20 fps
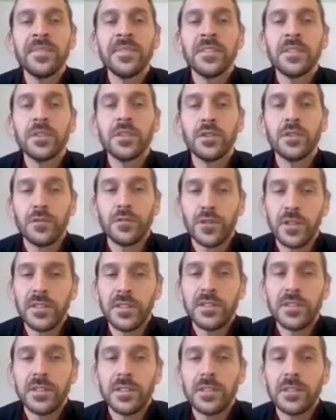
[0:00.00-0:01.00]
So for
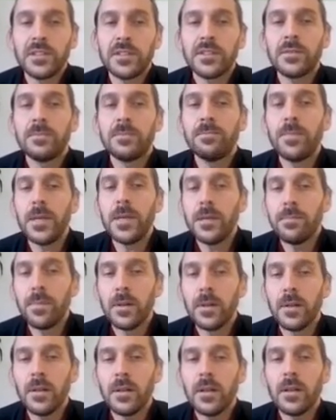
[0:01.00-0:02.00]
instance,
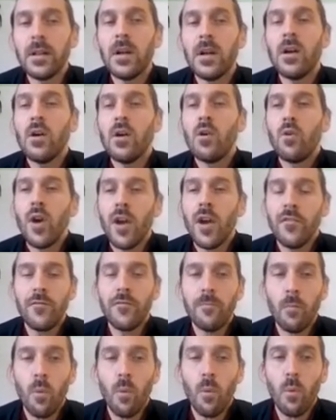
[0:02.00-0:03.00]
people who have
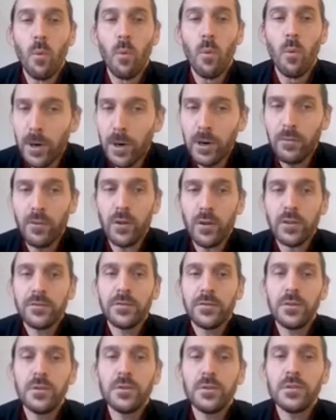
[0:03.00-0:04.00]
more liberal
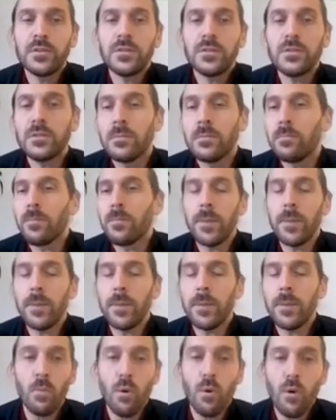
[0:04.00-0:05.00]
worldviews might be
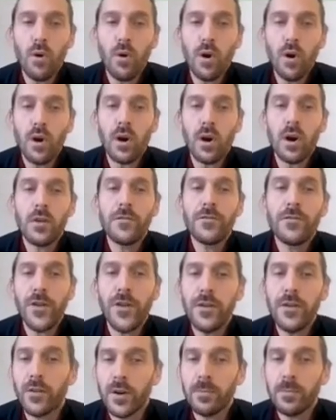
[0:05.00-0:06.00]
more
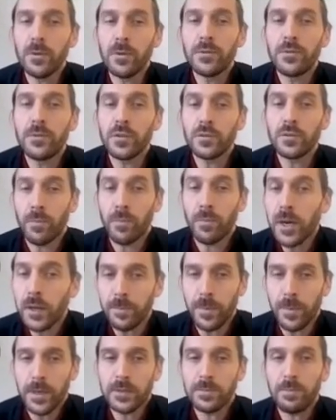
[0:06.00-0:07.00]
favorable towards
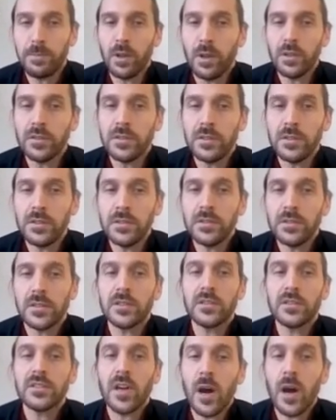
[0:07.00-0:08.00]
market-based policies, such
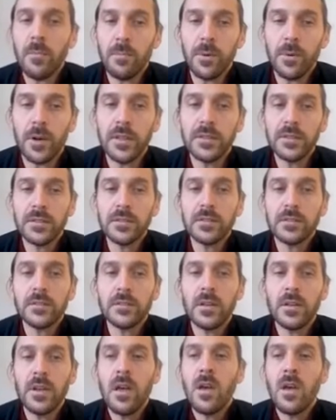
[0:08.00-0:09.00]
as carbon prices,
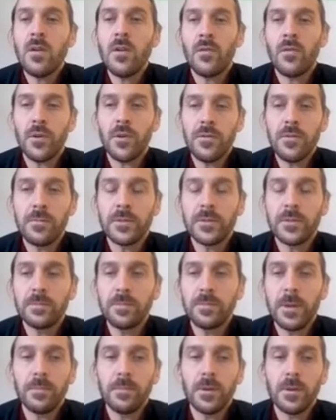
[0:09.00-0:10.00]
whereas
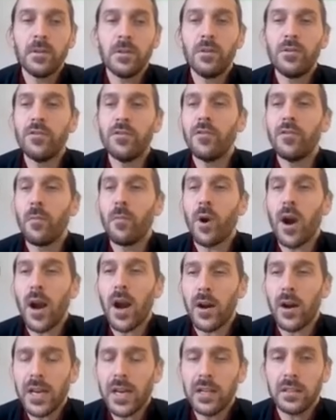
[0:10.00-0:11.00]
people who have more
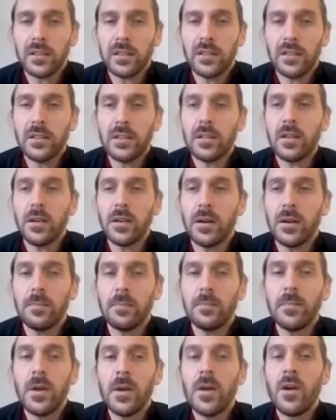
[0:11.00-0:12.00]

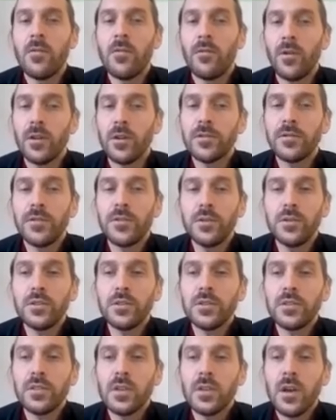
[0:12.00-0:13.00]
hierarchical
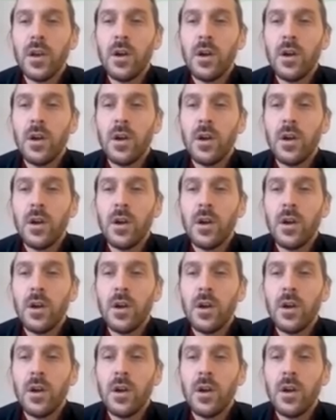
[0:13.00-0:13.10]
worldviews